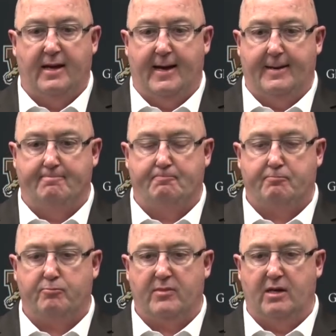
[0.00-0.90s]

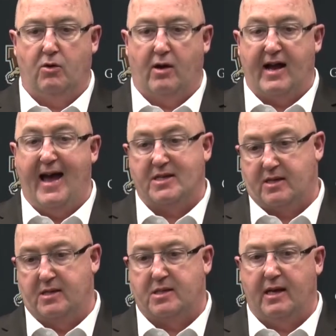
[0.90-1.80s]
our guys
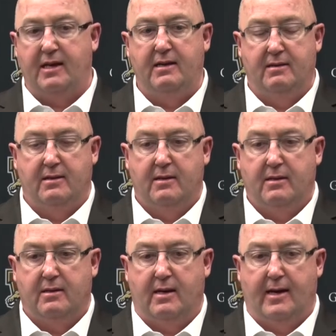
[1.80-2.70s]
could see,
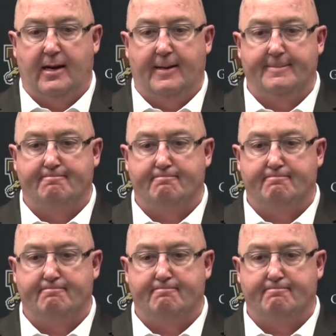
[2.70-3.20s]
I